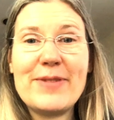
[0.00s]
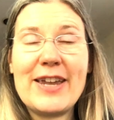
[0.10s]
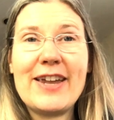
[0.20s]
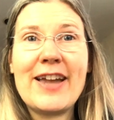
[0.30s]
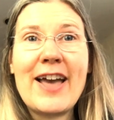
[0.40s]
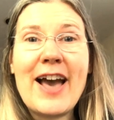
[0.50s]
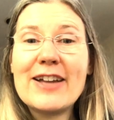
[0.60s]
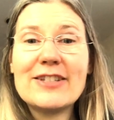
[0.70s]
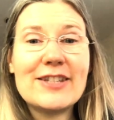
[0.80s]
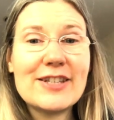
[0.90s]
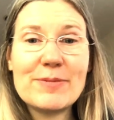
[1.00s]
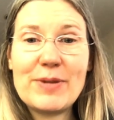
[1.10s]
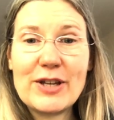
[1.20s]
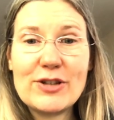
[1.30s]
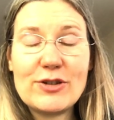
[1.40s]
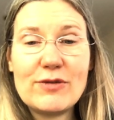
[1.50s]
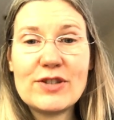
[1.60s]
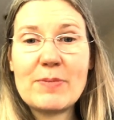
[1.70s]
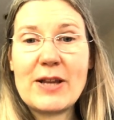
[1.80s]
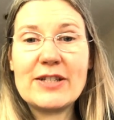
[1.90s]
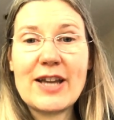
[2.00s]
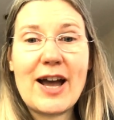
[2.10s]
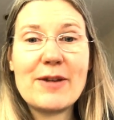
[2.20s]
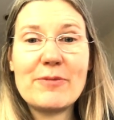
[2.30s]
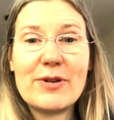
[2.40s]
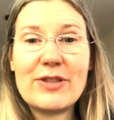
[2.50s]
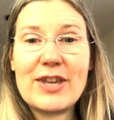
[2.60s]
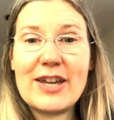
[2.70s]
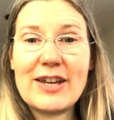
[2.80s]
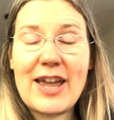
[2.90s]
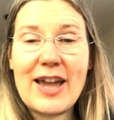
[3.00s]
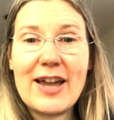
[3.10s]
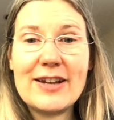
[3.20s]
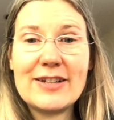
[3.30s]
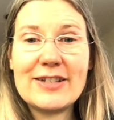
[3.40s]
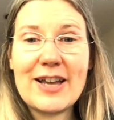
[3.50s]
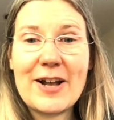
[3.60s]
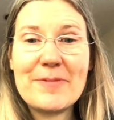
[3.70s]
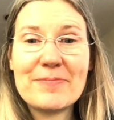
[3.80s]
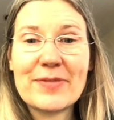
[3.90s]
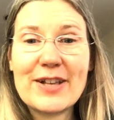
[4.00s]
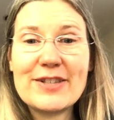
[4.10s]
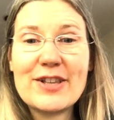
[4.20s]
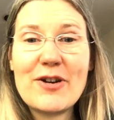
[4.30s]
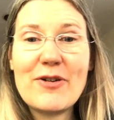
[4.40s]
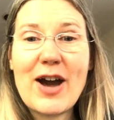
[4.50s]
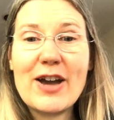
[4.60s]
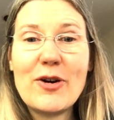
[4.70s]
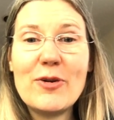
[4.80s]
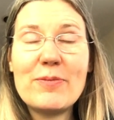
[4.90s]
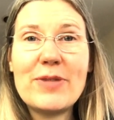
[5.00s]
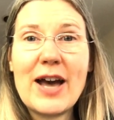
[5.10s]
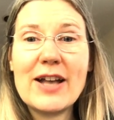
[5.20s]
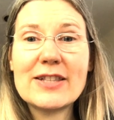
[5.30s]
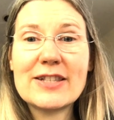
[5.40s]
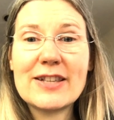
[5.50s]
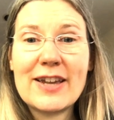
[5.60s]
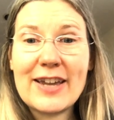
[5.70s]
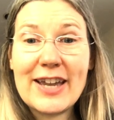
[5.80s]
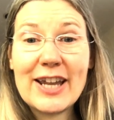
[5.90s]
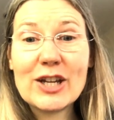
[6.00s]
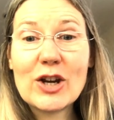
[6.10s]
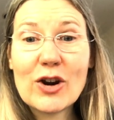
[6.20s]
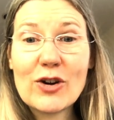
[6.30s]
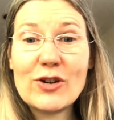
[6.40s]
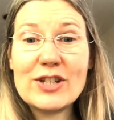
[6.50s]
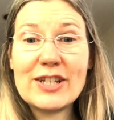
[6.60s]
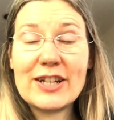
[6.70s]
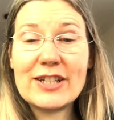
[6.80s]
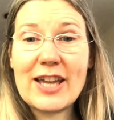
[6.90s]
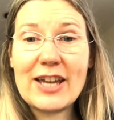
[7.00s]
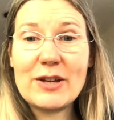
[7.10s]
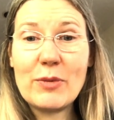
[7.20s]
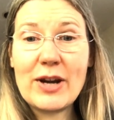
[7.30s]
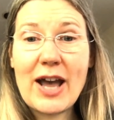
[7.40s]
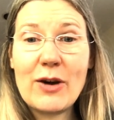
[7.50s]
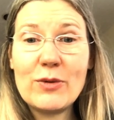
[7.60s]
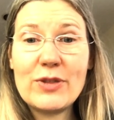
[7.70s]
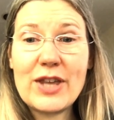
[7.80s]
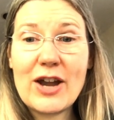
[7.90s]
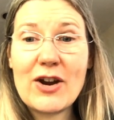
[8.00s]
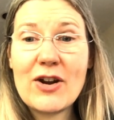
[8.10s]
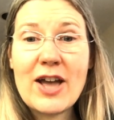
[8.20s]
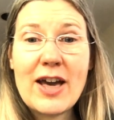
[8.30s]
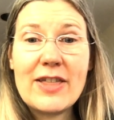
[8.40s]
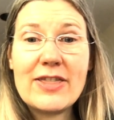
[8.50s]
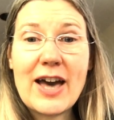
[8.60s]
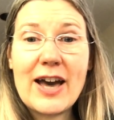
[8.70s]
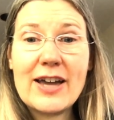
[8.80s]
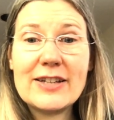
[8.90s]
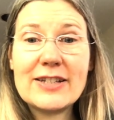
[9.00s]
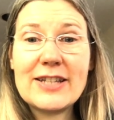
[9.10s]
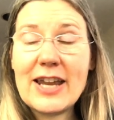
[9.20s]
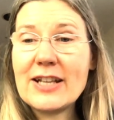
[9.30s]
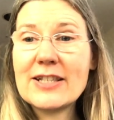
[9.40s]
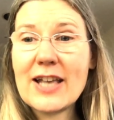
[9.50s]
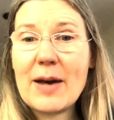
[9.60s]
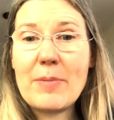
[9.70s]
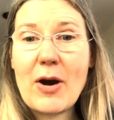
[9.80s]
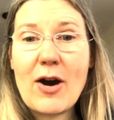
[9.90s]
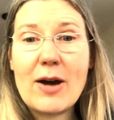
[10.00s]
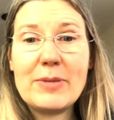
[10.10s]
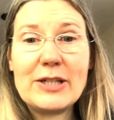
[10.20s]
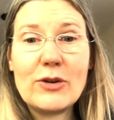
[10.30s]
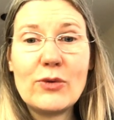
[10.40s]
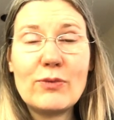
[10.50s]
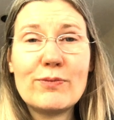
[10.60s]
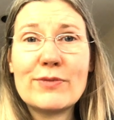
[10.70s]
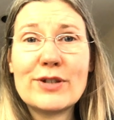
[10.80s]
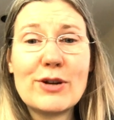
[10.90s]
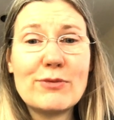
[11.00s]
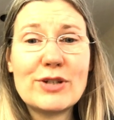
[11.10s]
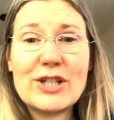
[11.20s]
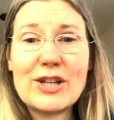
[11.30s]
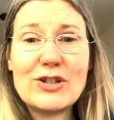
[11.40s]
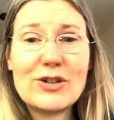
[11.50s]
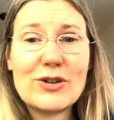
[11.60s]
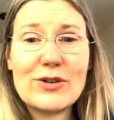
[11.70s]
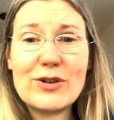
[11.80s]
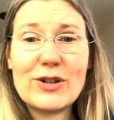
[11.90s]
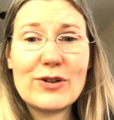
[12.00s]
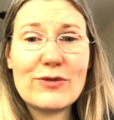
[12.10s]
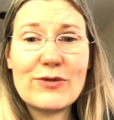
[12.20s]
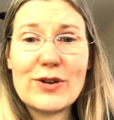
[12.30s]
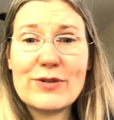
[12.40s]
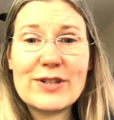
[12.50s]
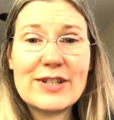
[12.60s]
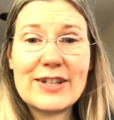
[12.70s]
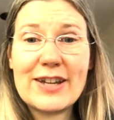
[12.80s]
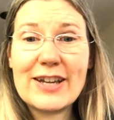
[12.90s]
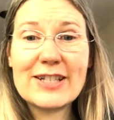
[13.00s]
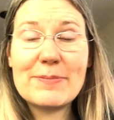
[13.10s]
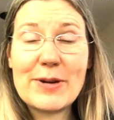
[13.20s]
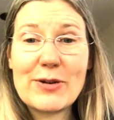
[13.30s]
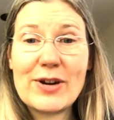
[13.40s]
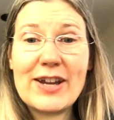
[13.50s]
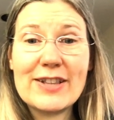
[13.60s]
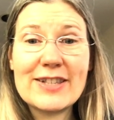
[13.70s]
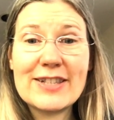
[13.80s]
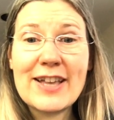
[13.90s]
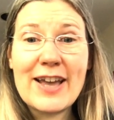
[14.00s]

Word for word: me just because you've spent time with it. And um, so I hope that's encouraging to anyone out there that takes up a hobby. Don't don't judge your your first experience